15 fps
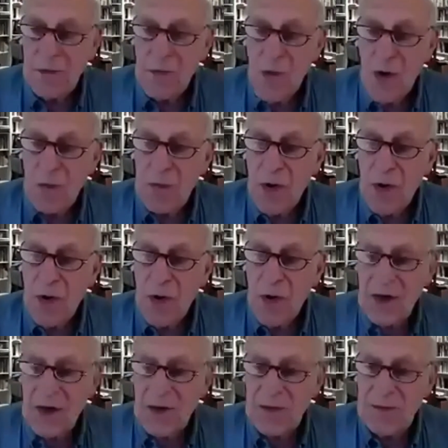more
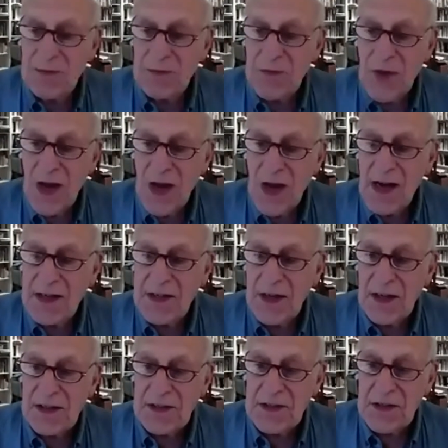practical
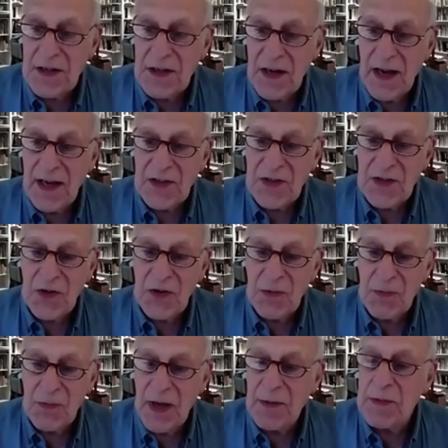context and ask you
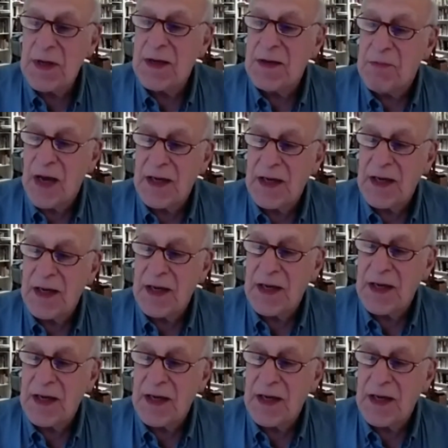to maybe make some